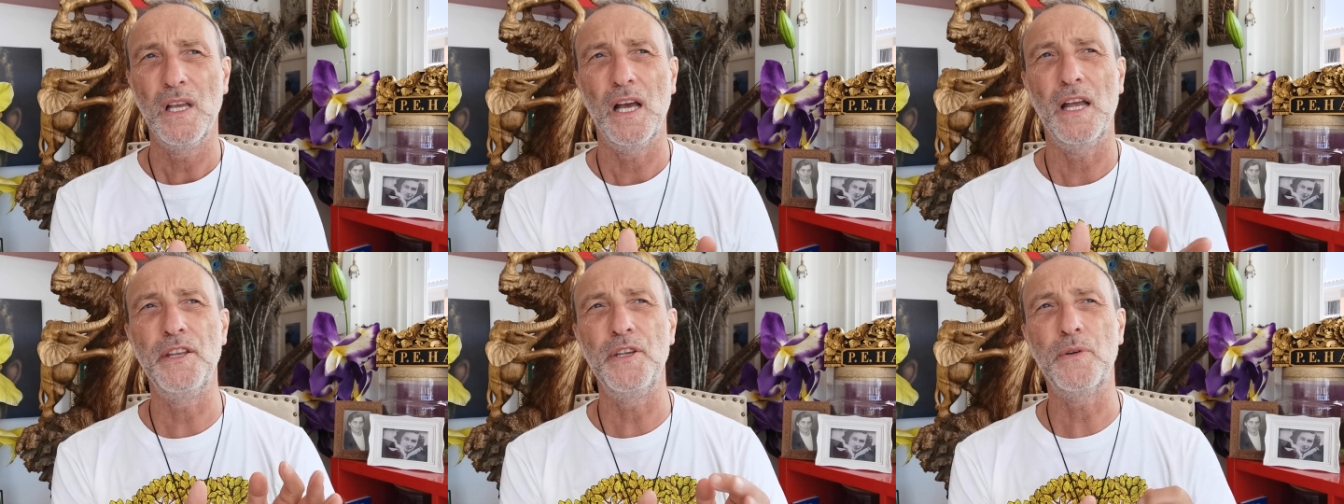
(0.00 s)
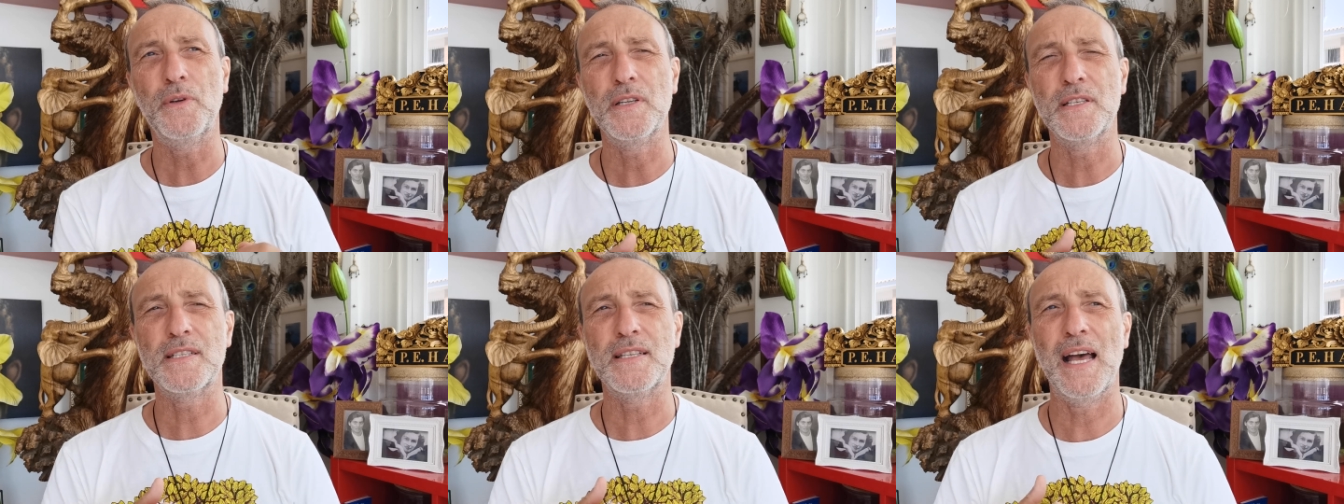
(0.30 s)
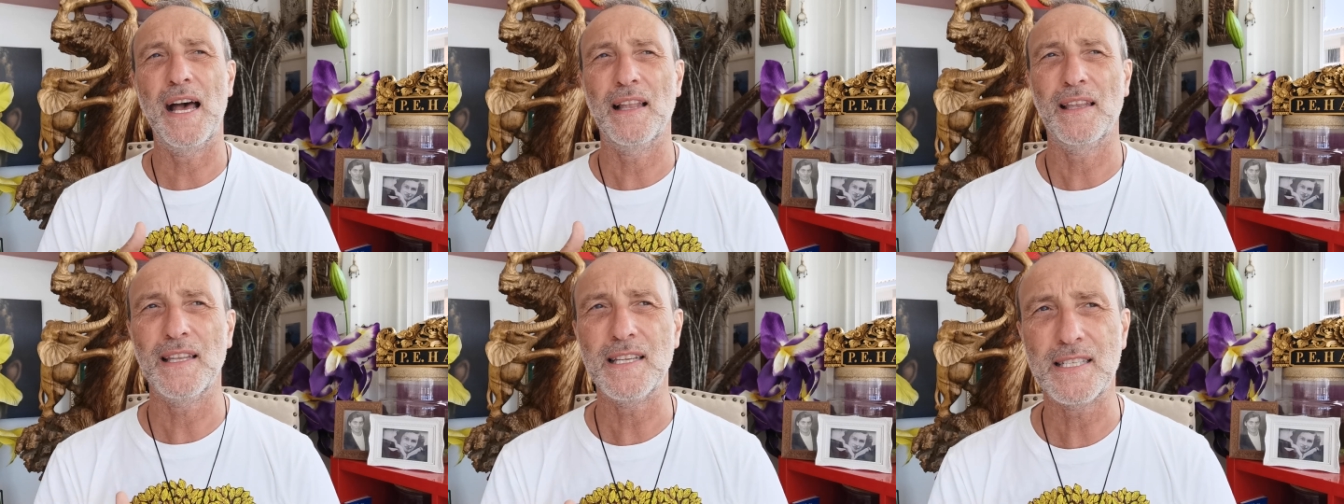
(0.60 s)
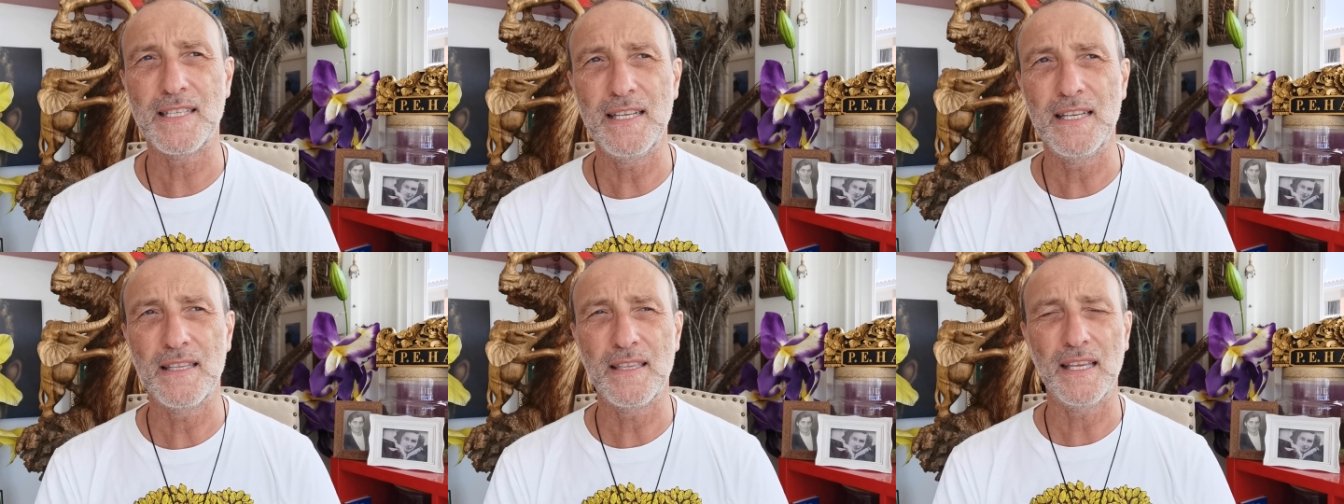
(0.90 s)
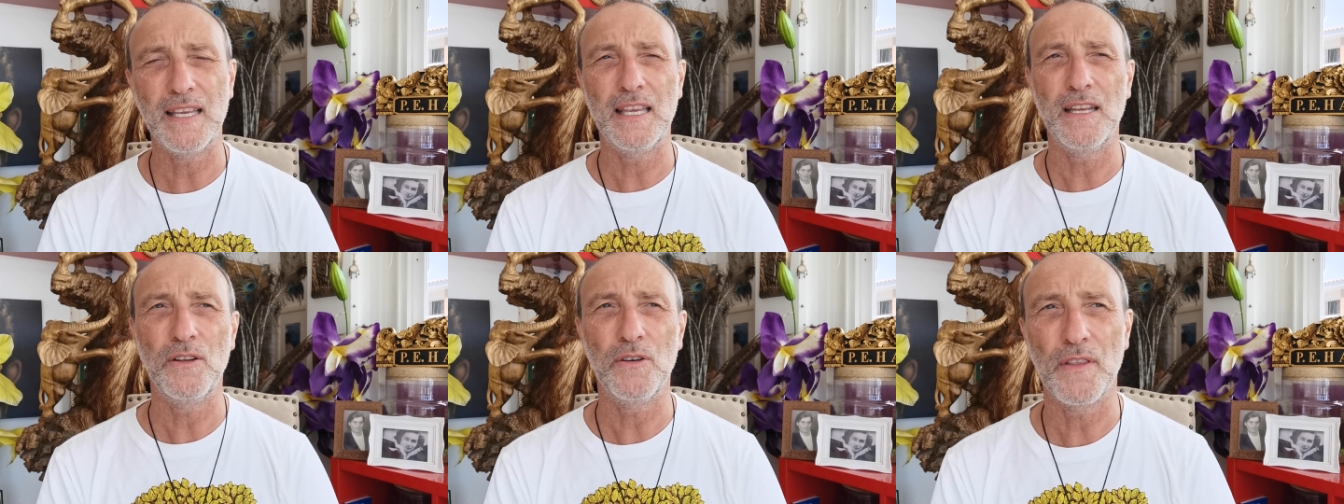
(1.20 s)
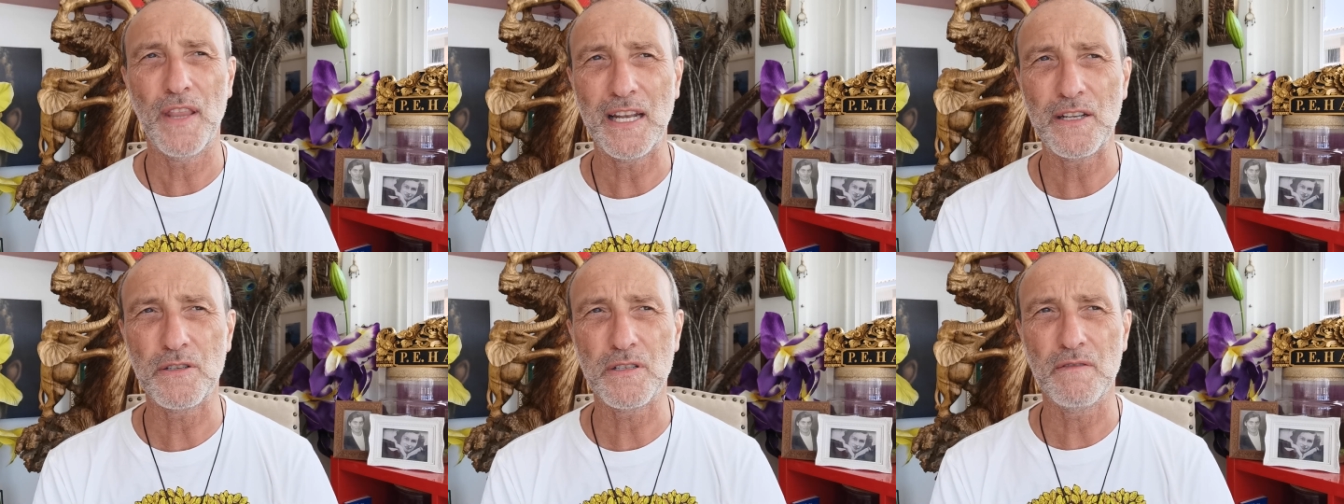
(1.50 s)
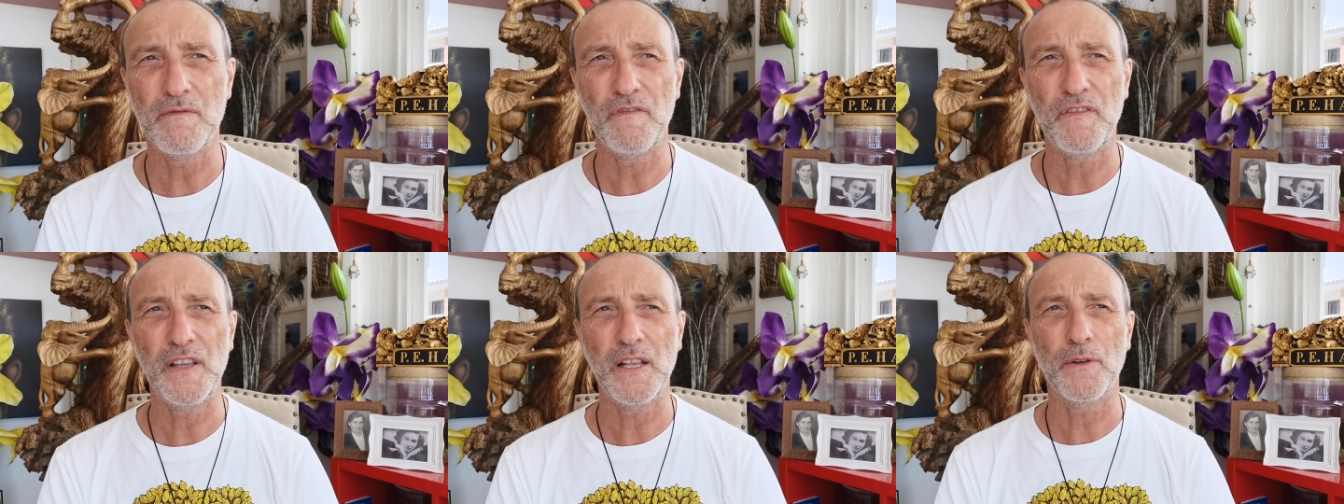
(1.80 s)
and you can start listening, thinking, oh, that
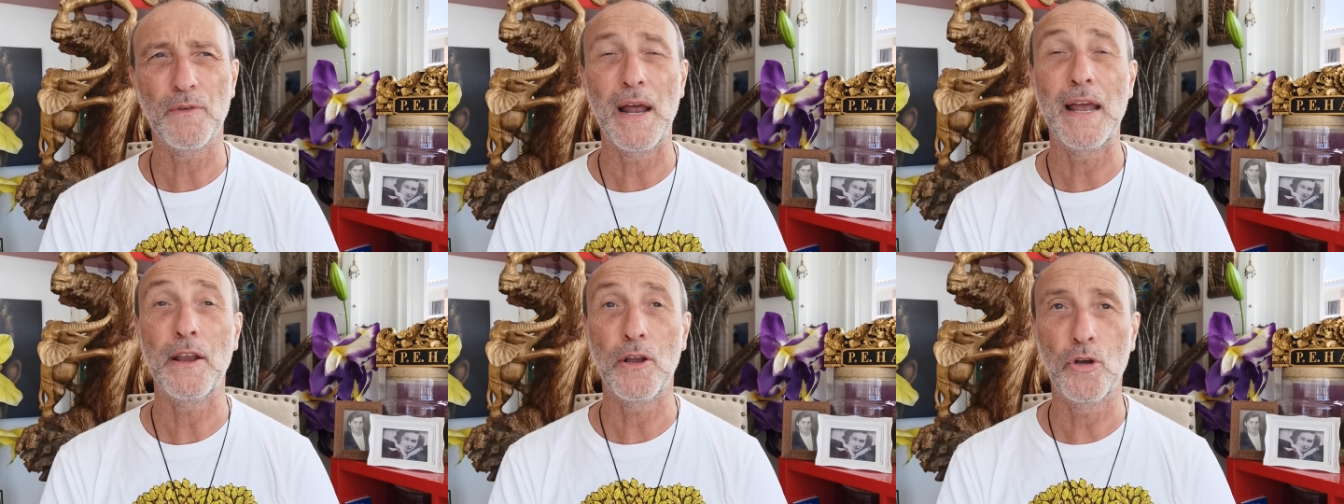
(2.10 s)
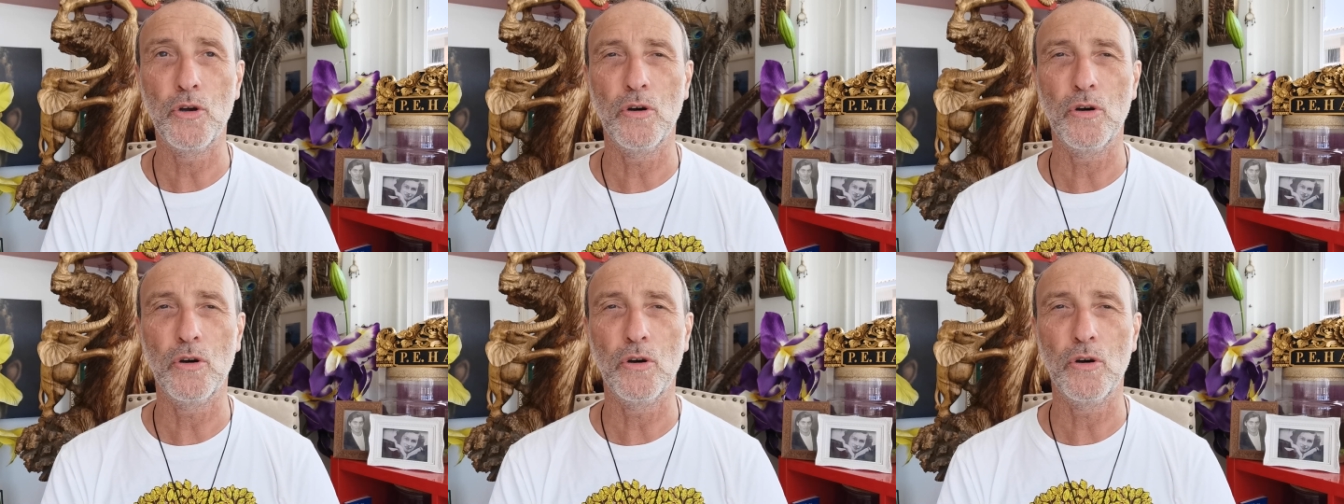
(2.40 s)
doesn't feel right.